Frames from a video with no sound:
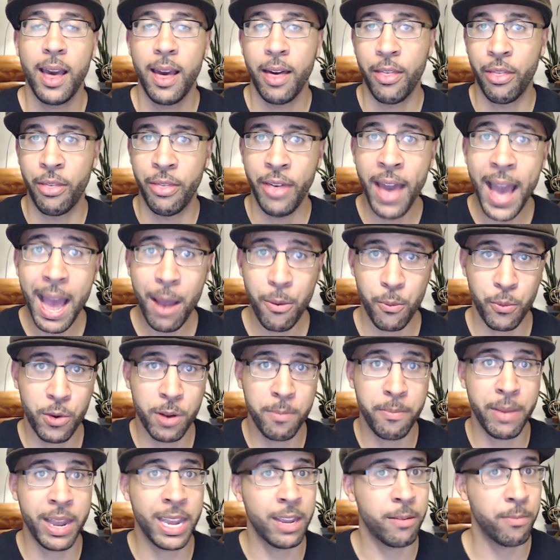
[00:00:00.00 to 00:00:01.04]
That would
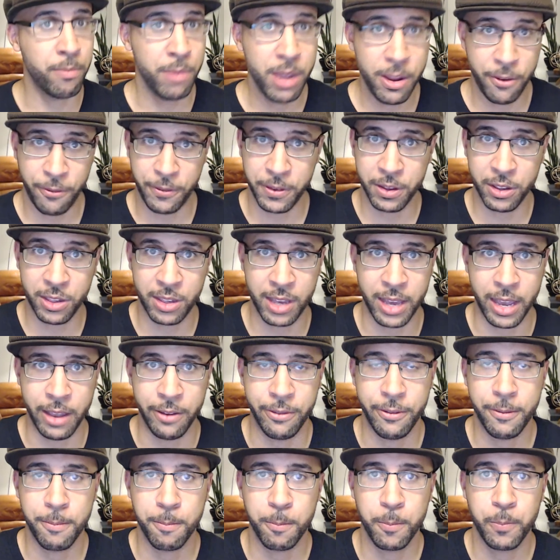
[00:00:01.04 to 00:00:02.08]
make me feel
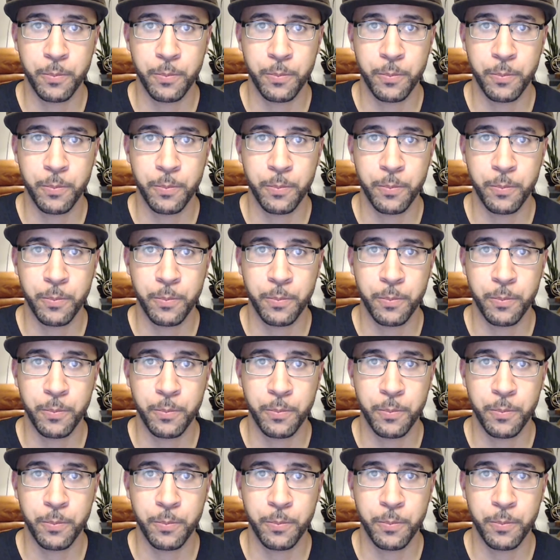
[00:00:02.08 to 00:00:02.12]
safe.